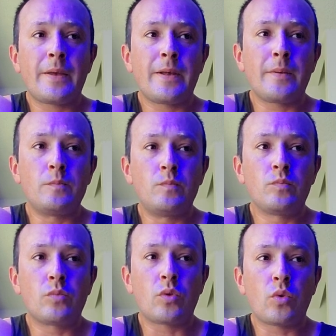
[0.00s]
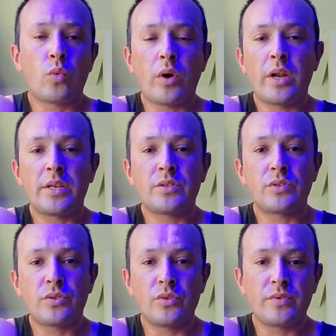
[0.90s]
Um, One,
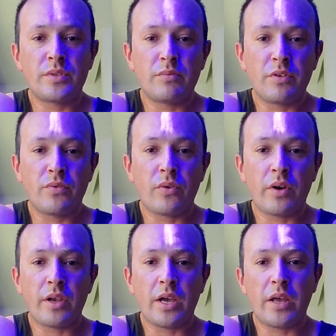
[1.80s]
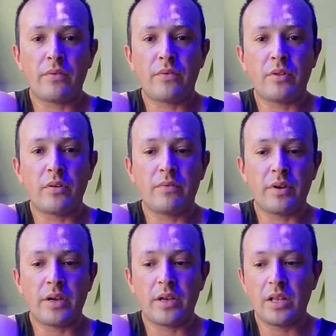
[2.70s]
as you've seen before, it got full
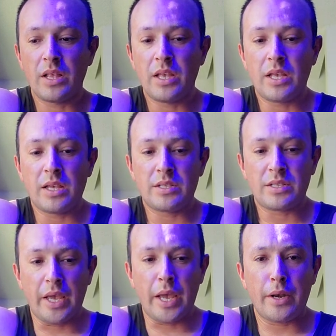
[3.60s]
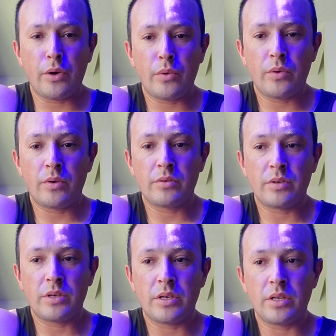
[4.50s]
of cyano,
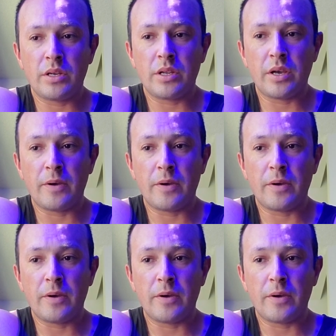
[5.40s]
and